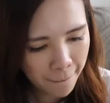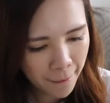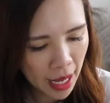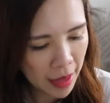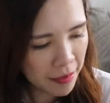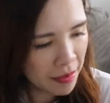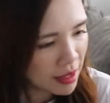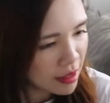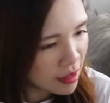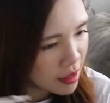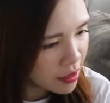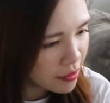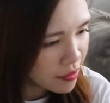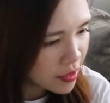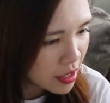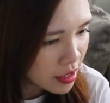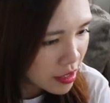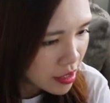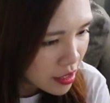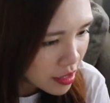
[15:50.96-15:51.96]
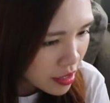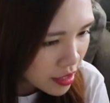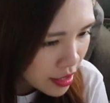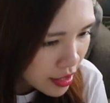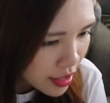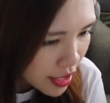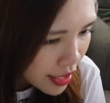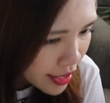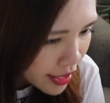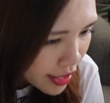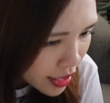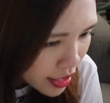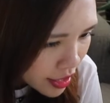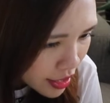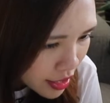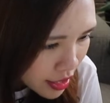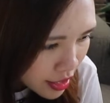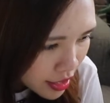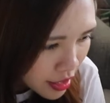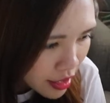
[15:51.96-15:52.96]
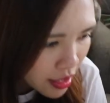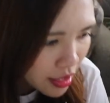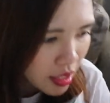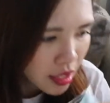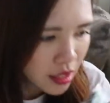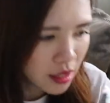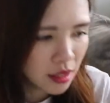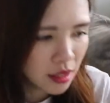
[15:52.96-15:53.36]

I believe this is the taiyaki.